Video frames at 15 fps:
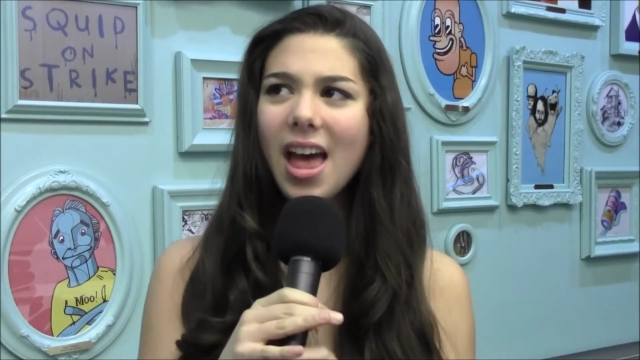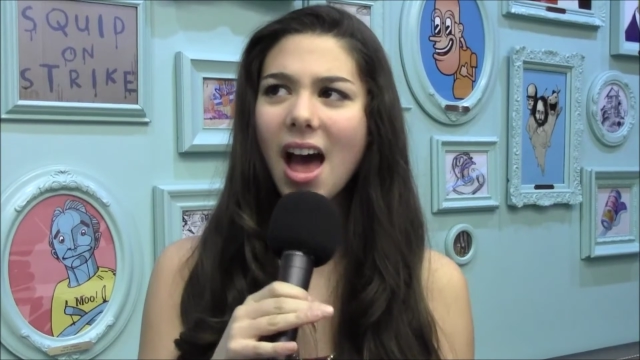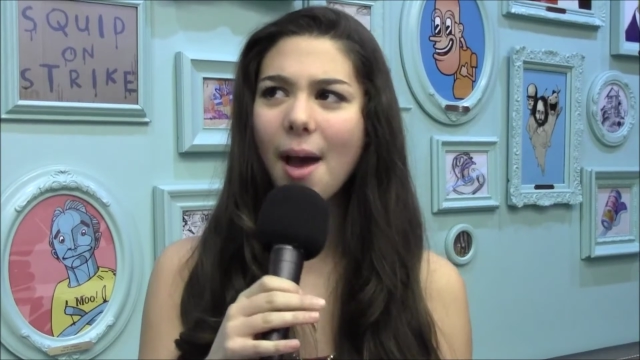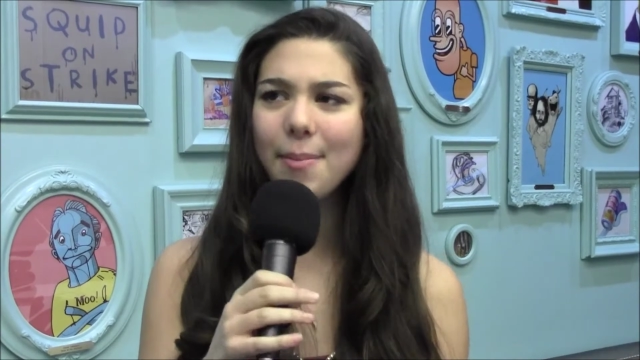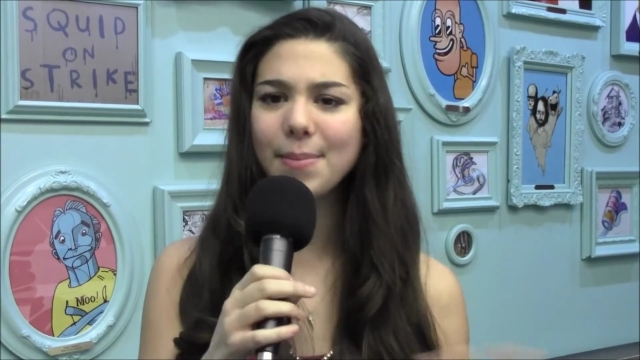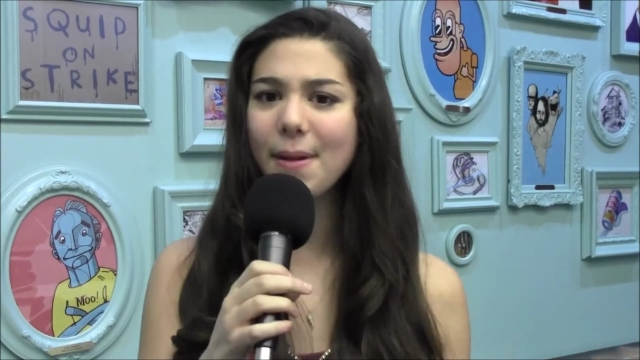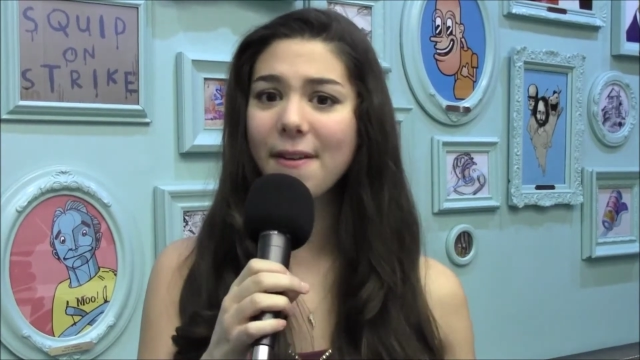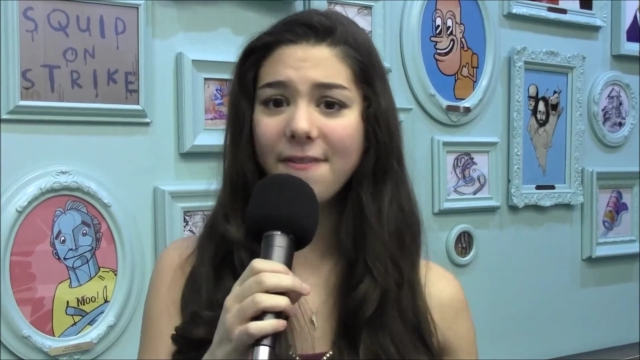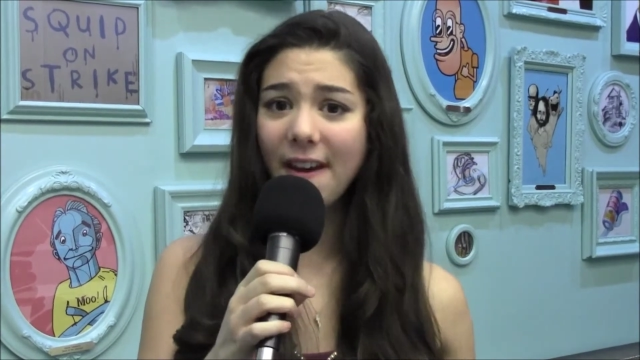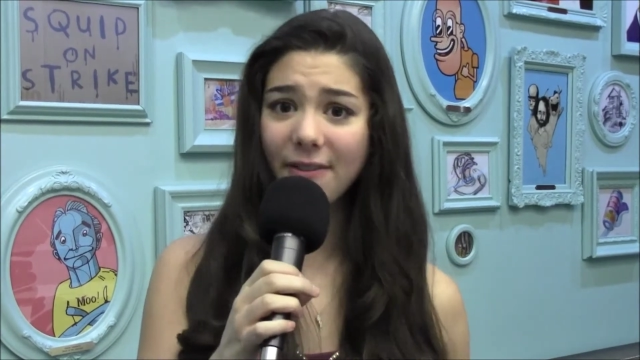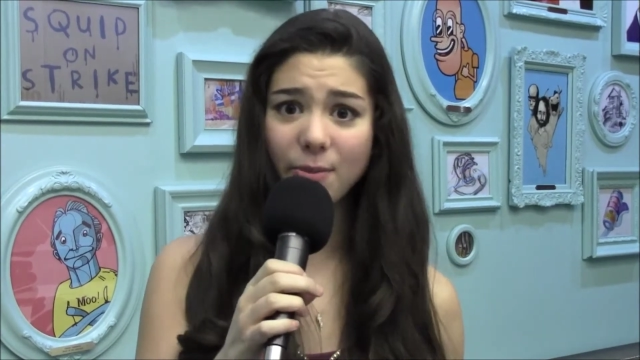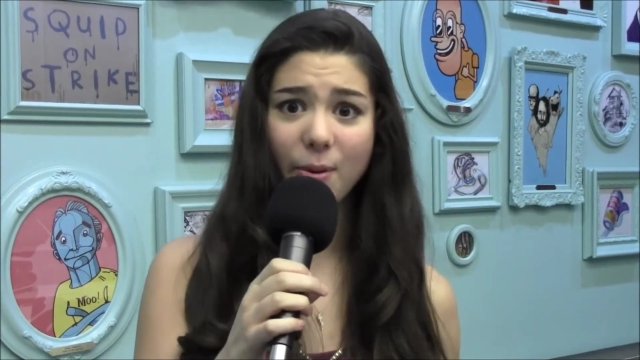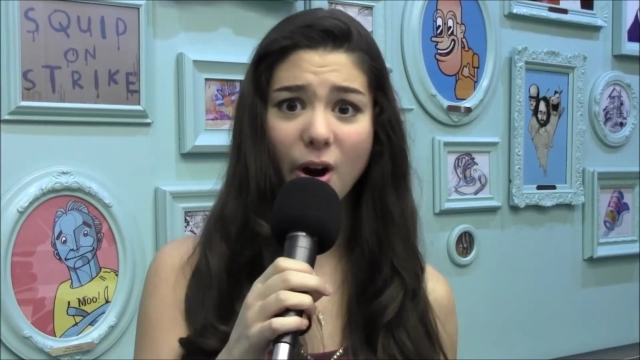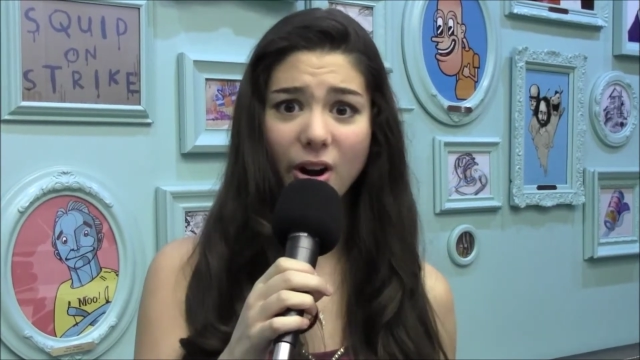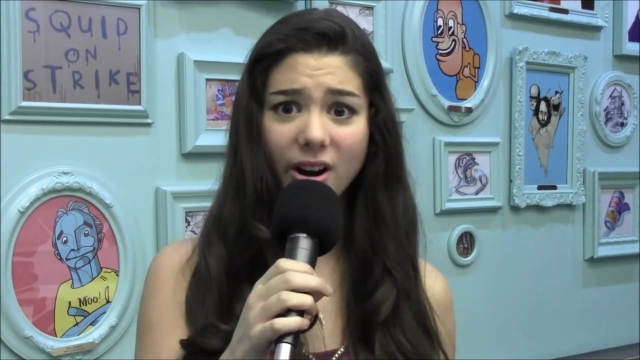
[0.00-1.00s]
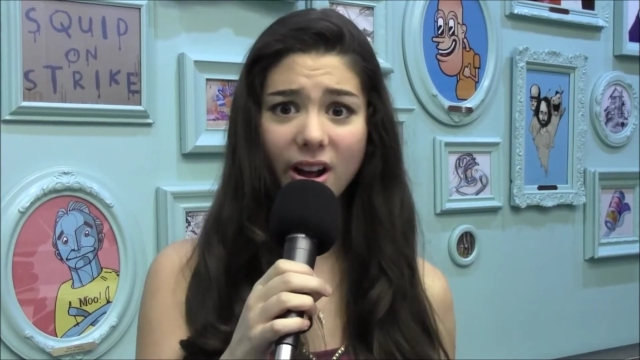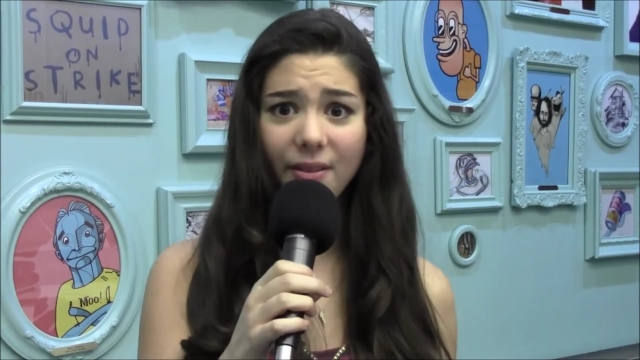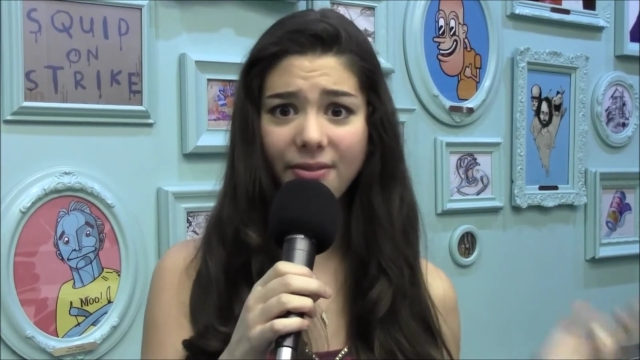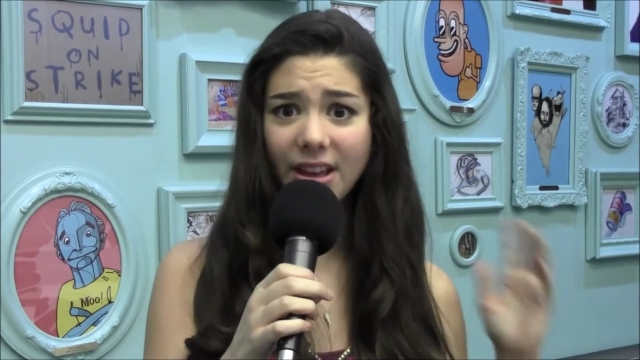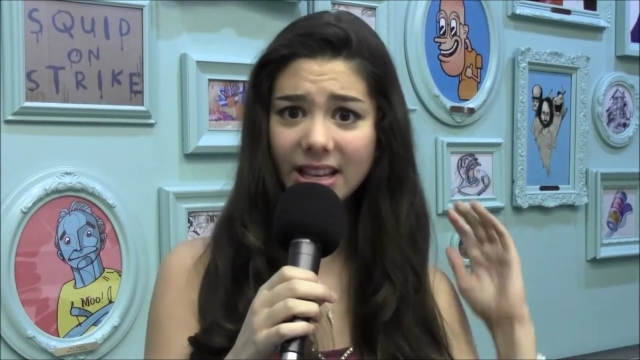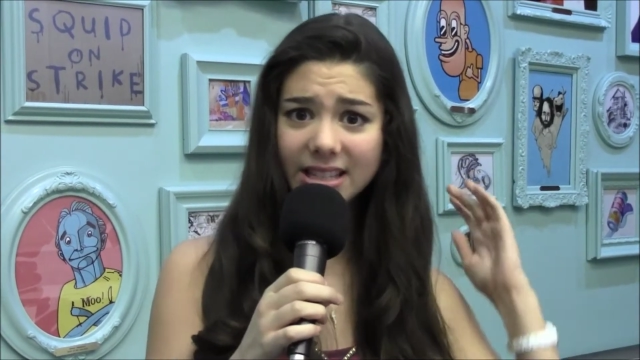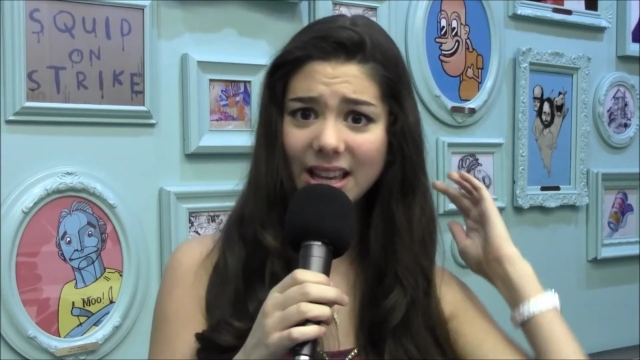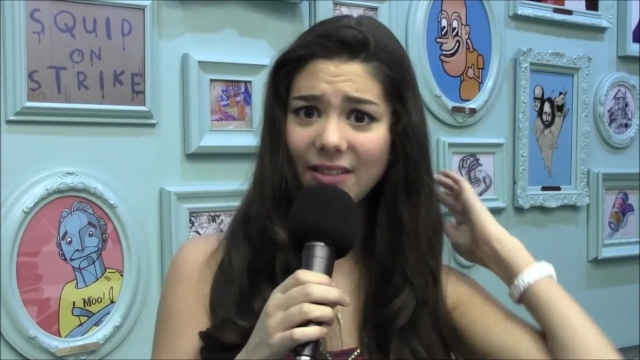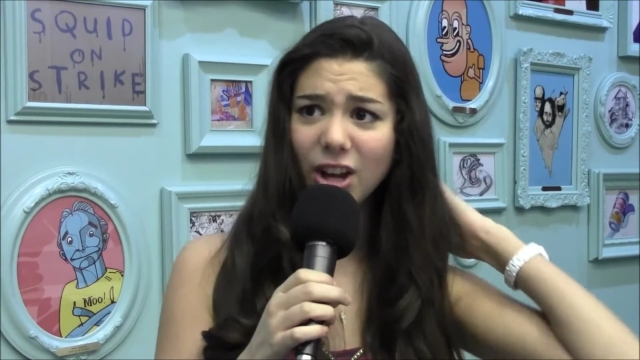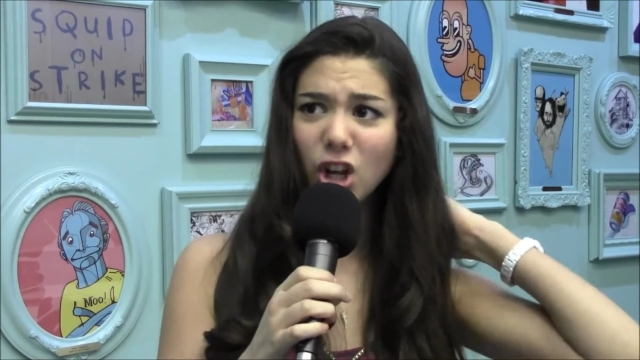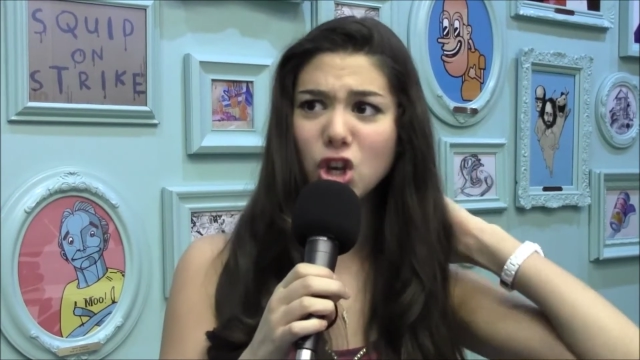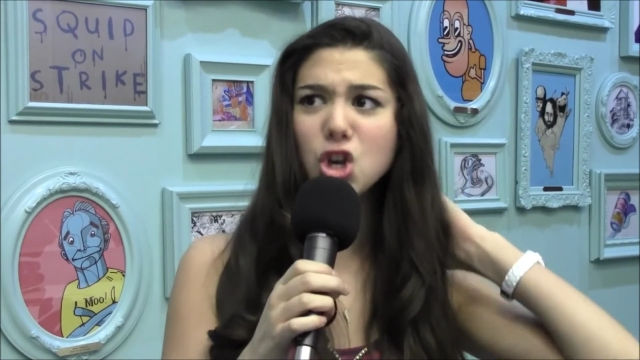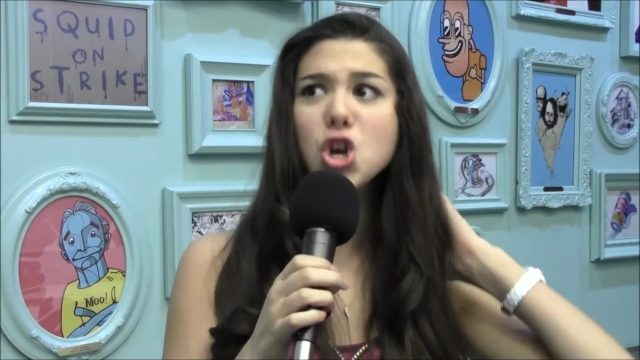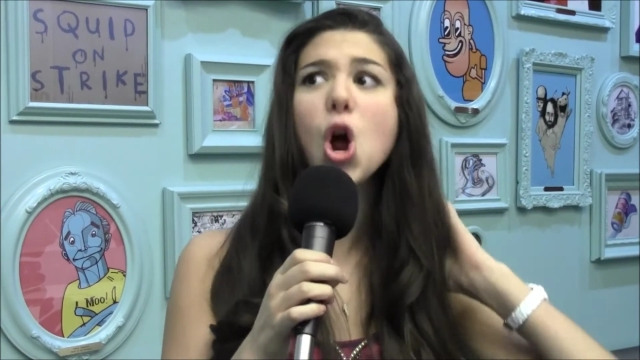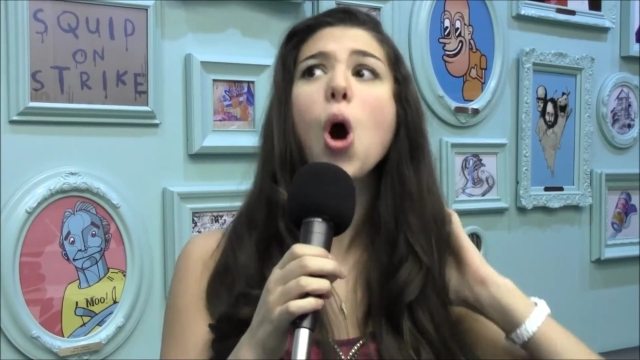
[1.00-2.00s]
I mean, my favorite part of
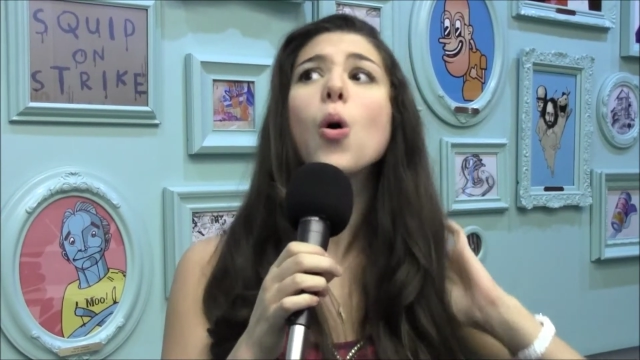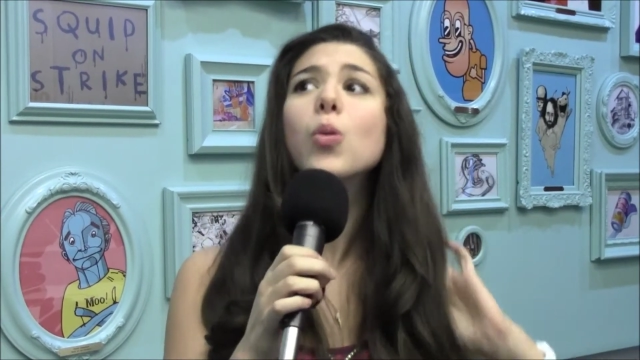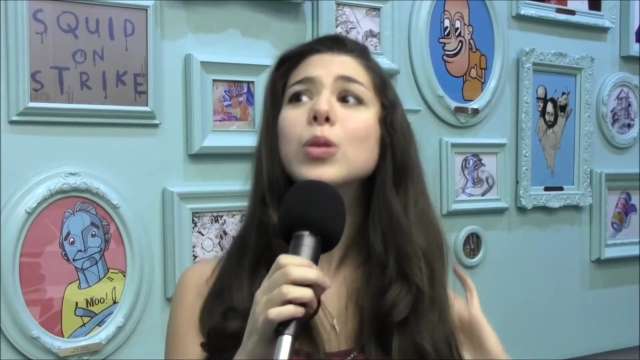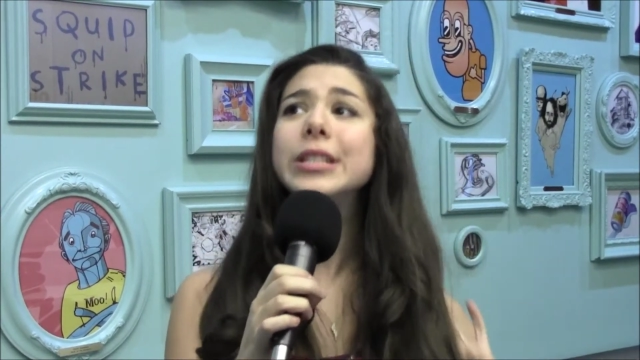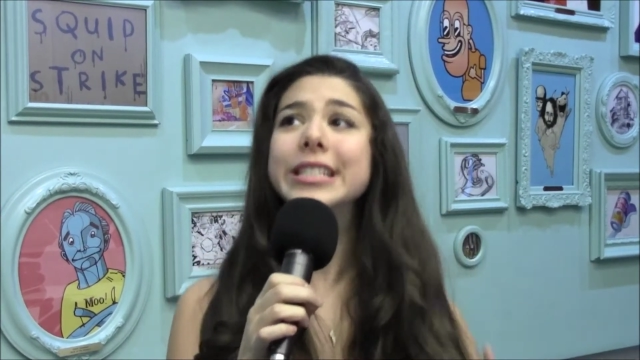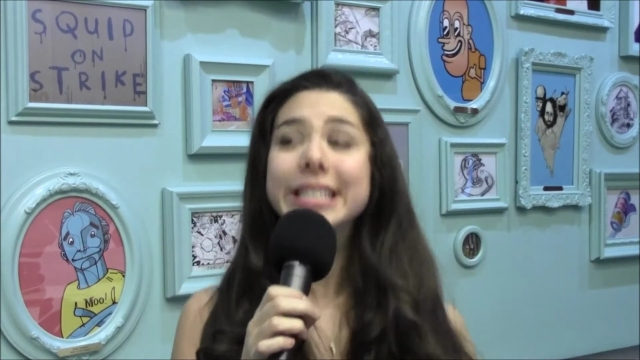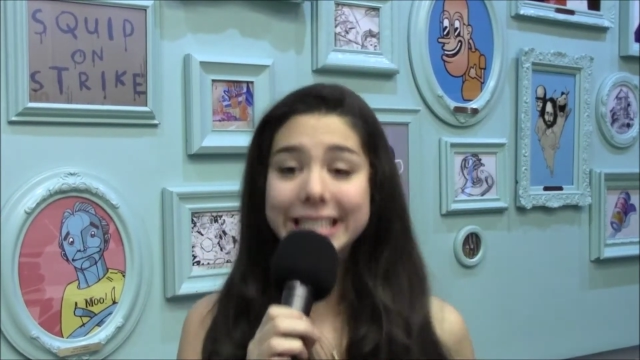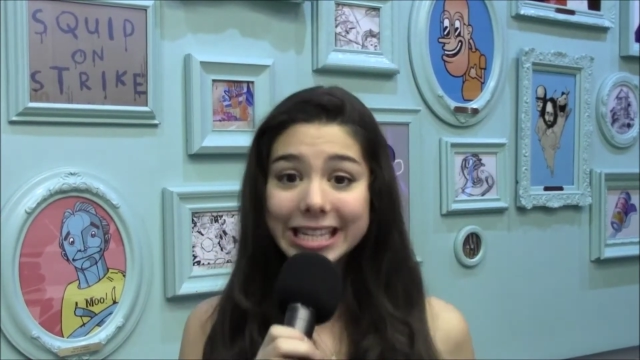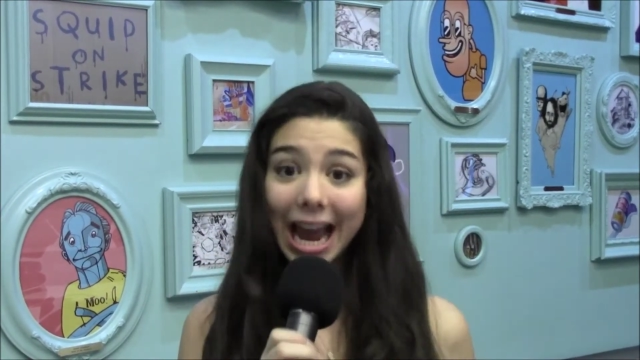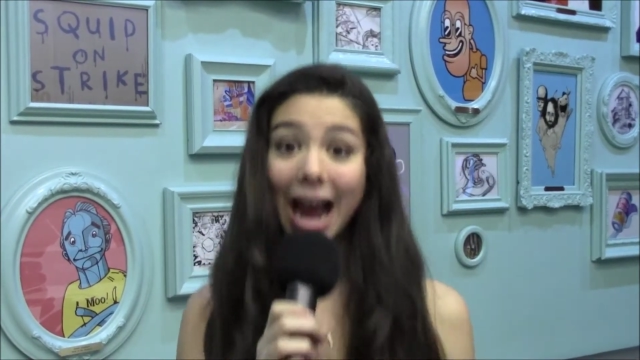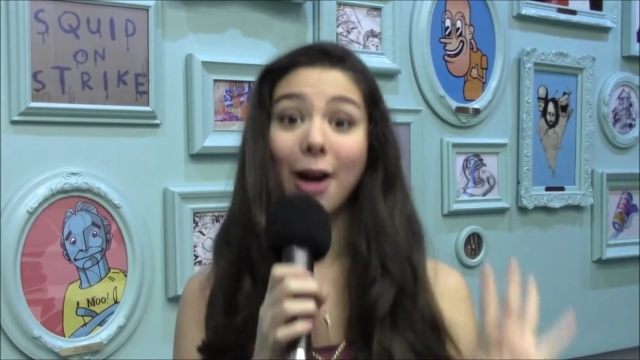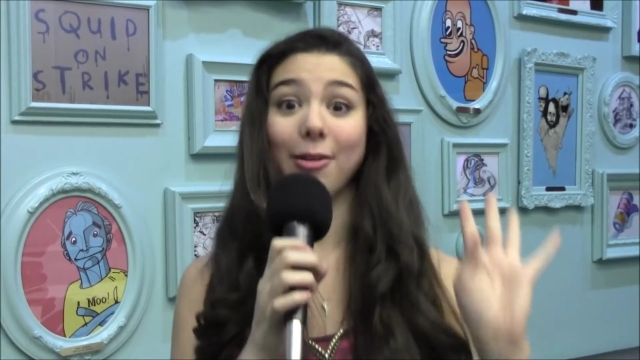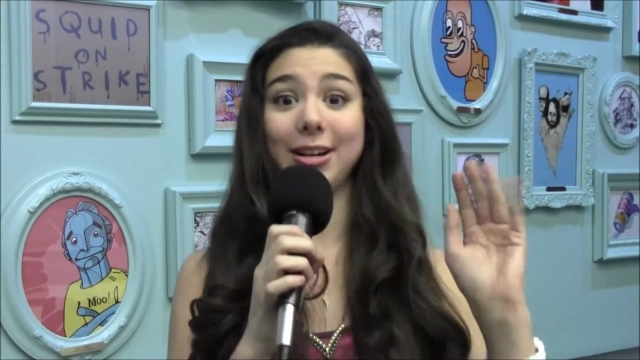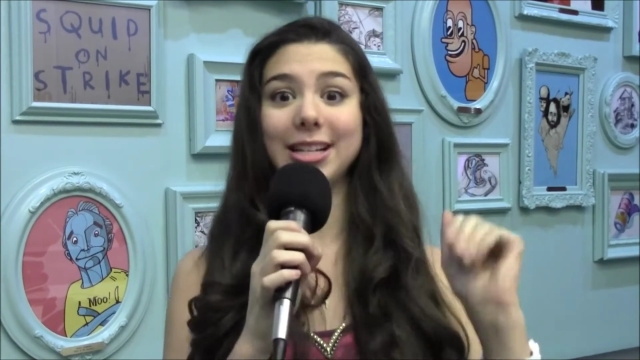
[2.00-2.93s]
Thanksgiving, no doubt,